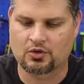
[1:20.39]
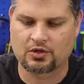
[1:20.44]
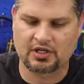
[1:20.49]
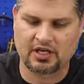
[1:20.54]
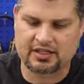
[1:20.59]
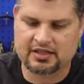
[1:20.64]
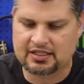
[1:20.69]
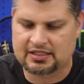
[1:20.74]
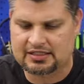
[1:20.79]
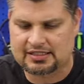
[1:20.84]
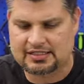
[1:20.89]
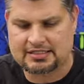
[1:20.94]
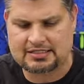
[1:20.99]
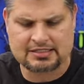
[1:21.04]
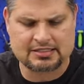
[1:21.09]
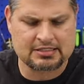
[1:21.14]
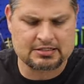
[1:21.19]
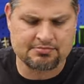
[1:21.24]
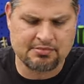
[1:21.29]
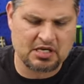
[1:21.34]
or I think this
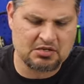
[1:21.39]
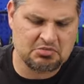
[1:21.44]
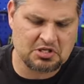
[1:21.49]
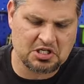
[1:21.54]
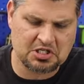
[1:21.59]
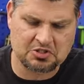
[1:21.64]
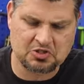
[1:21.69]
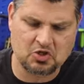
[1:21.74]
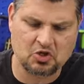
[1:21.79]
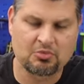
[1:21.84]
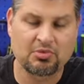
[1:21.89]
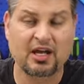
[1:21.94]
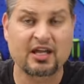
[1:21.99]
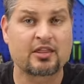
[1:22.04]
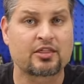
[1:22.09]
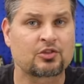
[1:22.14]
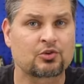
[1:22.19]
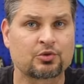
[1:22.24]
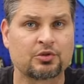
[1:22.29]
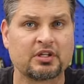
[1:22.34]
is maybe a two by
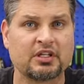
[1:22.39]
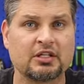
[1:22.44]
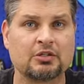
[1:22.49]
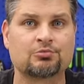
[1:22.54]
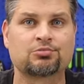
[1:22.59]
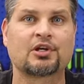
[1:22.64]
three